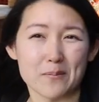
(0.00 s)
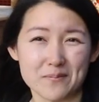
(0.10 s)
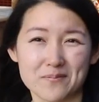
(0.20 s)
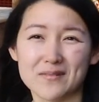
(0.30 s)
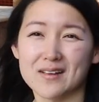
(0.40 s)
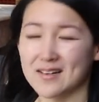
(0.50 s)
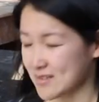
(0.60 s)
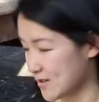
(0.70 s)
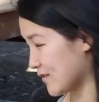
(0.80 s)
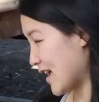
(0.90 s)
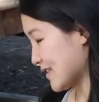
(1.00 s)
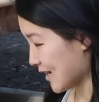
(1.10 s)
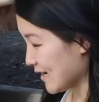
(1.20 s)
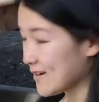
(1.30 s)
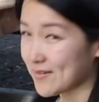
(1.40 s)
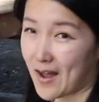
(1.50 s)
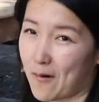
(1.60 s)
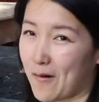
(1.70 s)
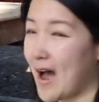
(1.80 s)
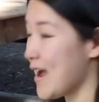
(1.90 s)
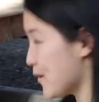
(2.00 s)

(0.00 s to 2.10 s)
Awesome. So that's awesome. kind of how I